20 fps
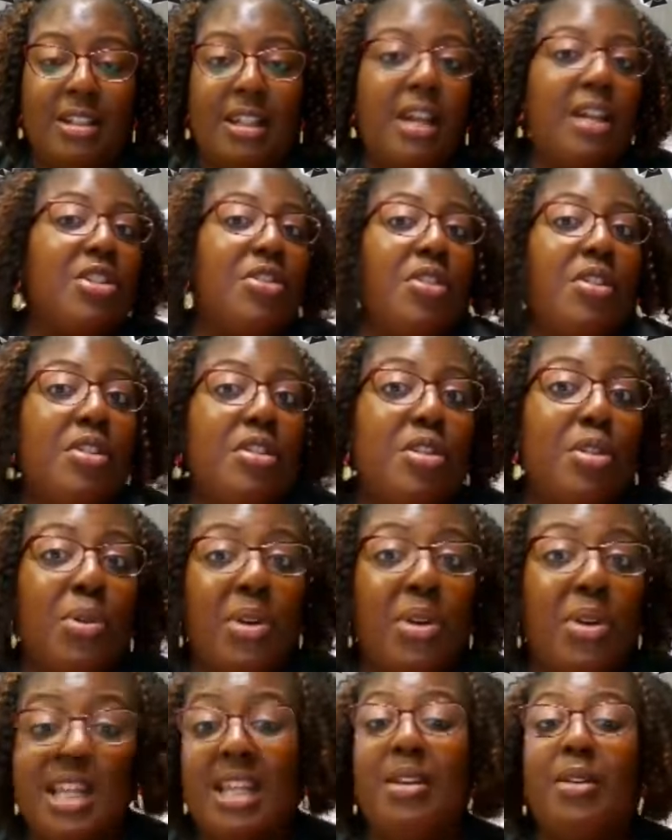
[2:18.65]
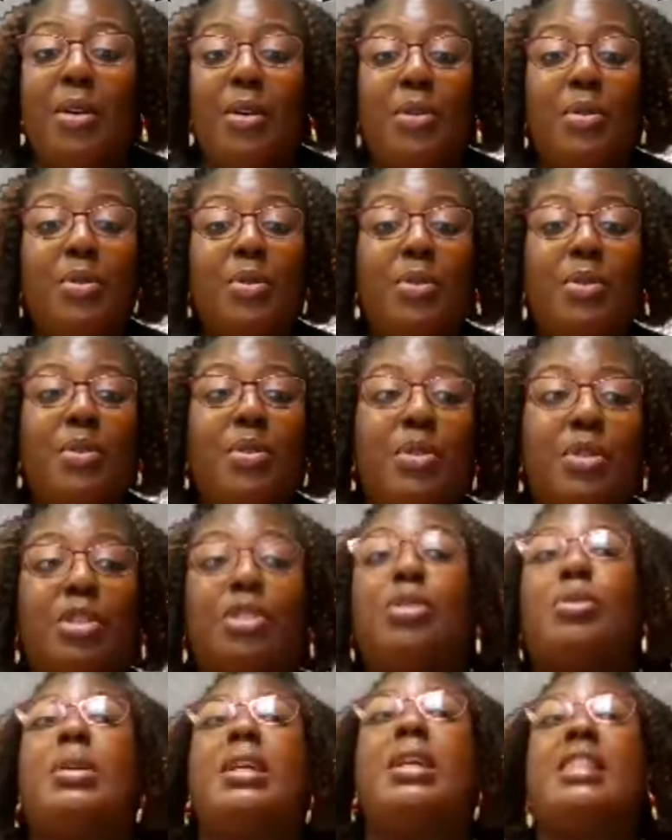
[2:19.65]
touch on three
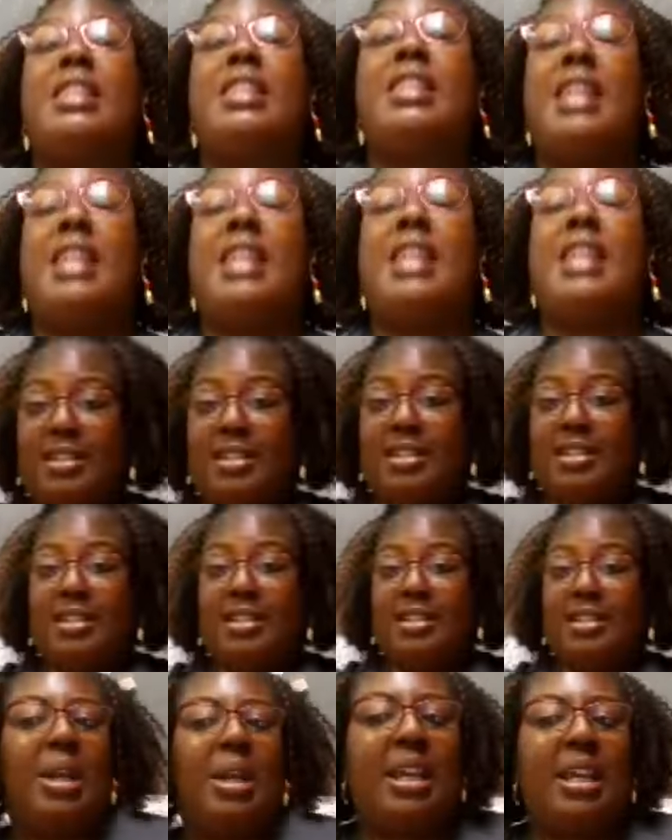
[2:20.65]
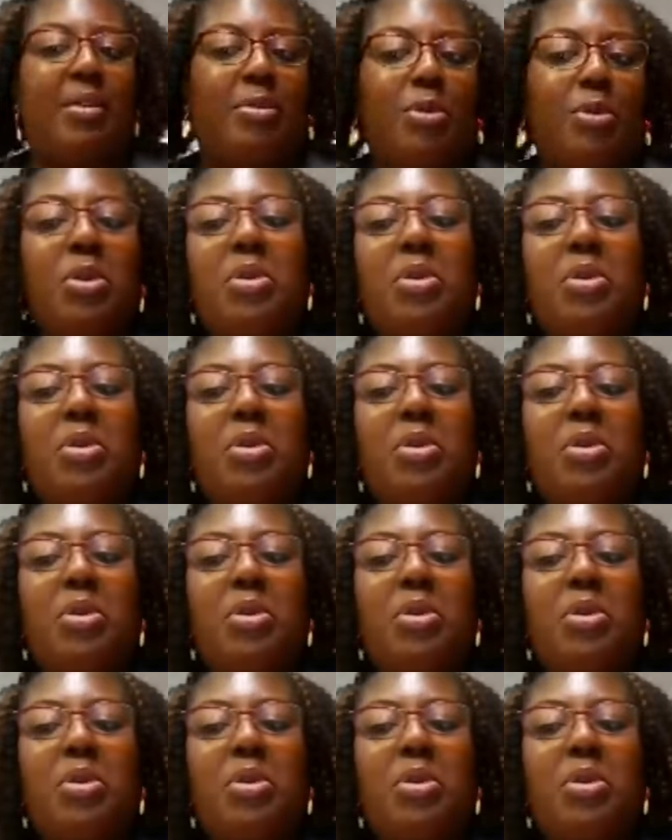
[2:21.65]
things, just 3.